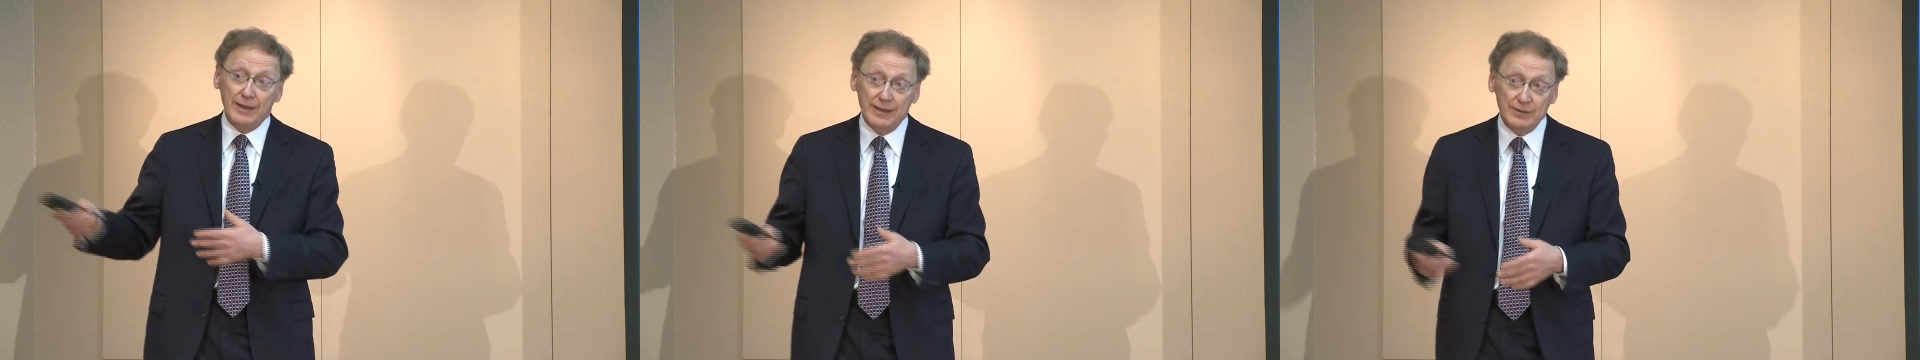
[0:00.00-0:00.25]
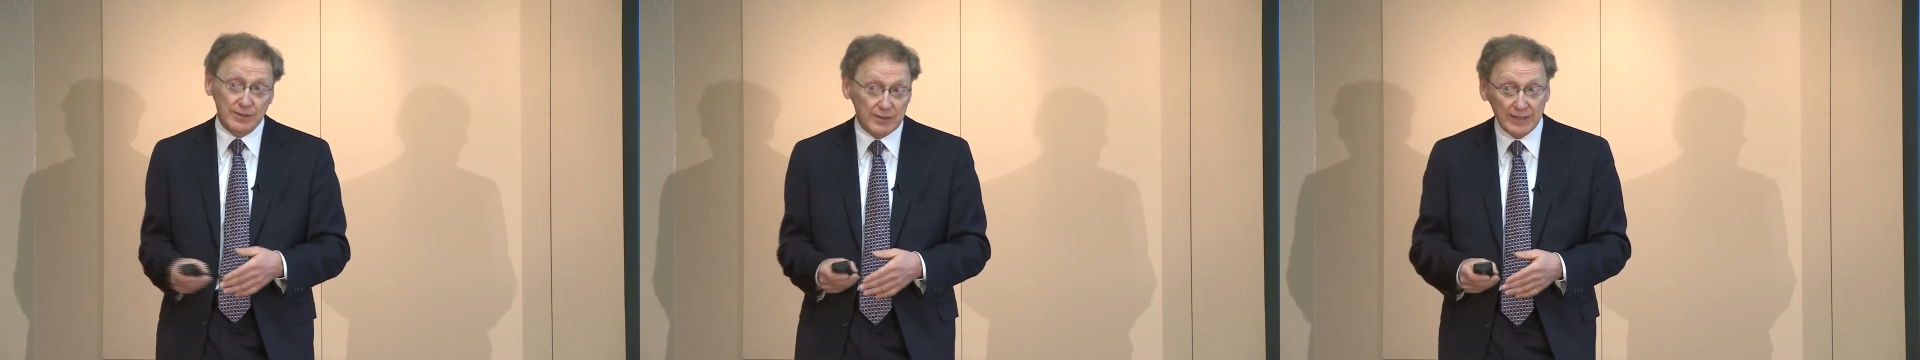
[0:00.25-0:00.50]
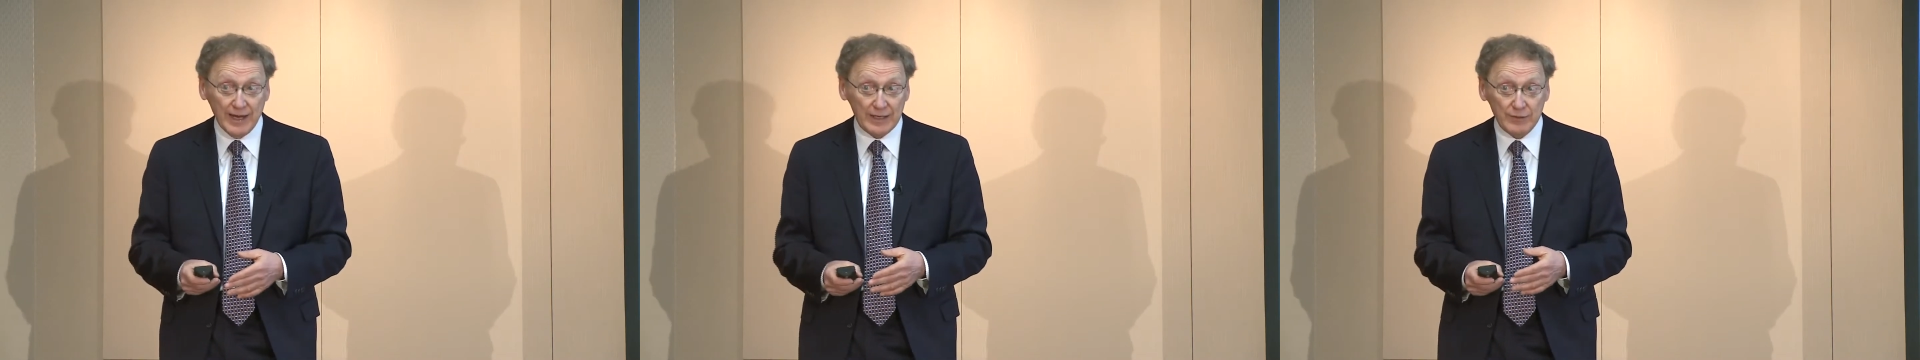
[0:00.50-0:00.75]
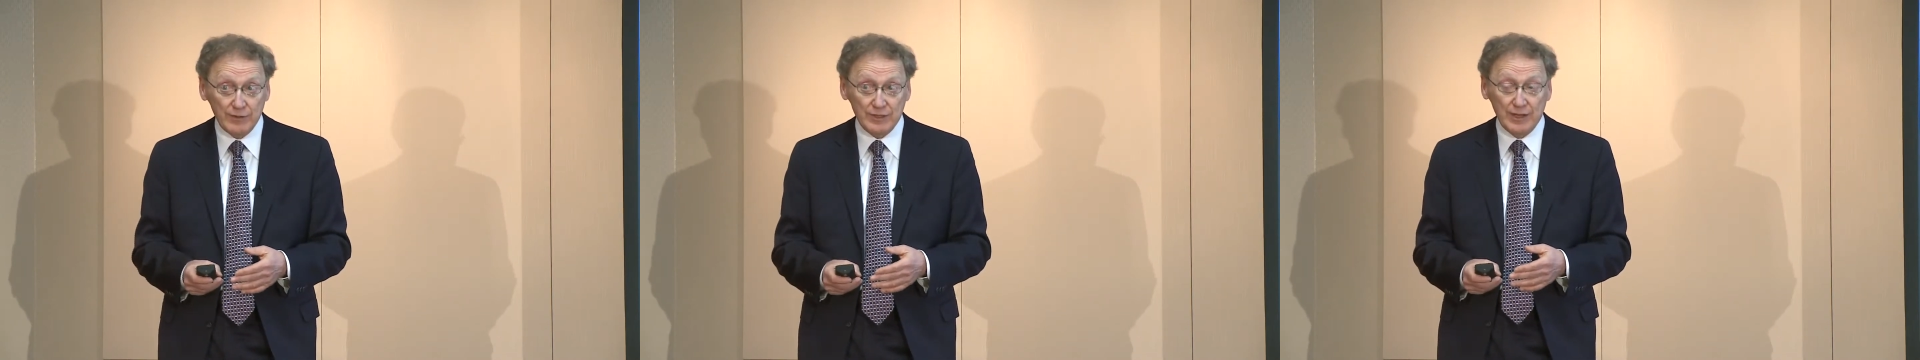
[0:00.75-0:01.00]
into the
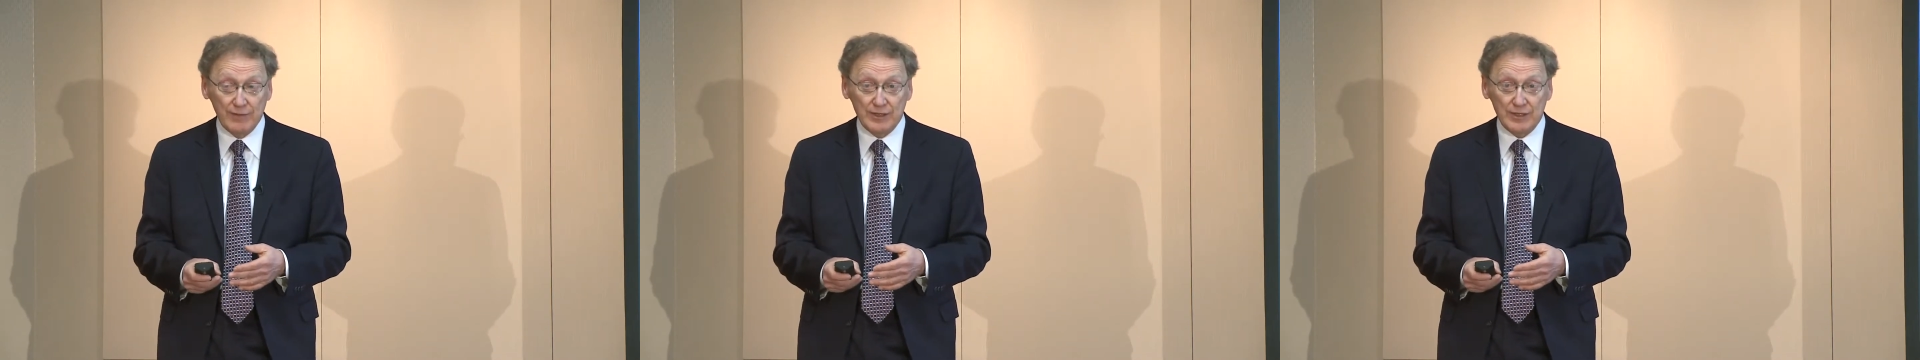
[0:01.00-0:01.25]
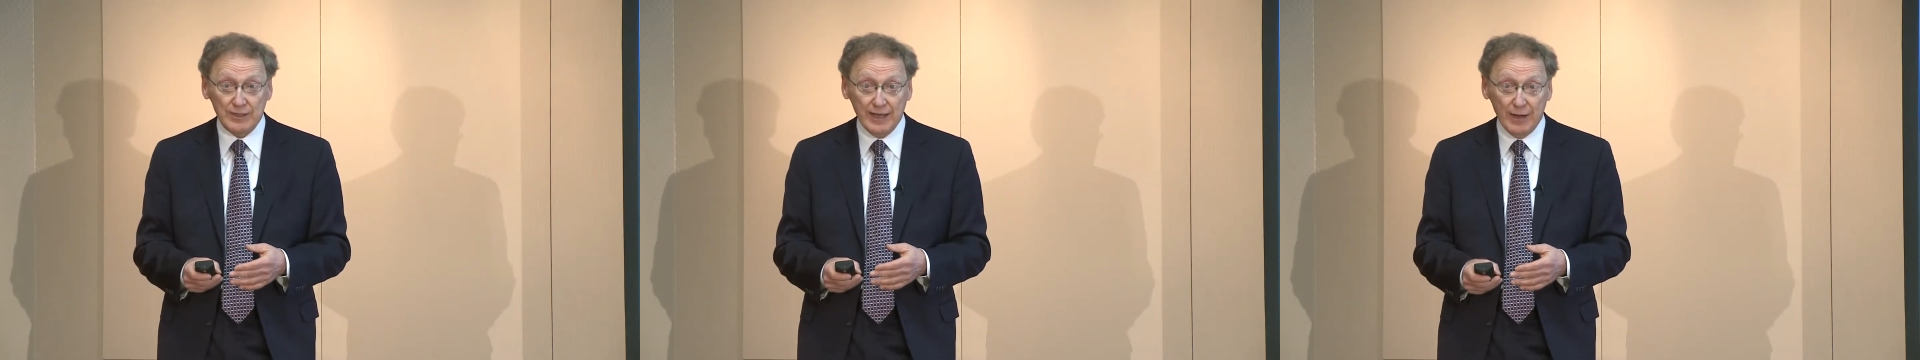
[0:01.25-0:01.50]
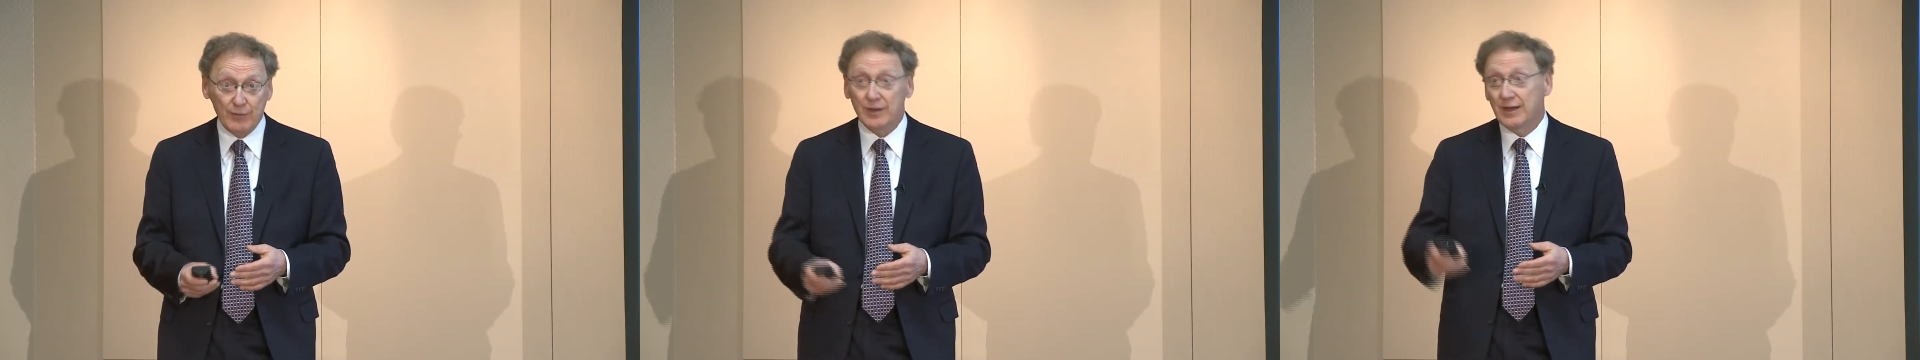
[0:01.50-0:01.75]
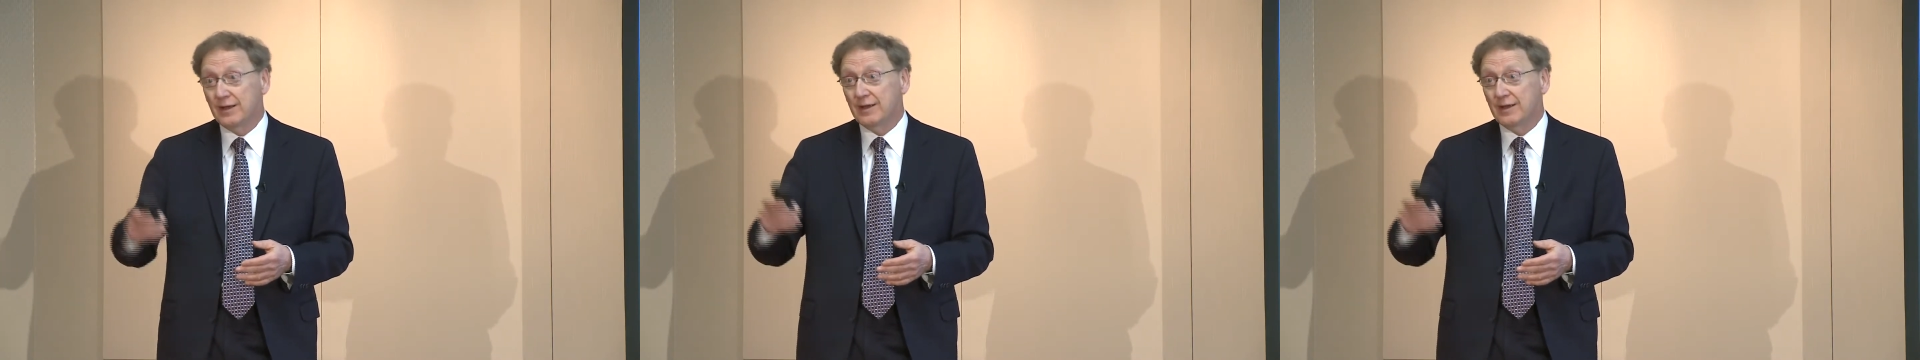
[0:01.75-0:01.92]
tax-free savings account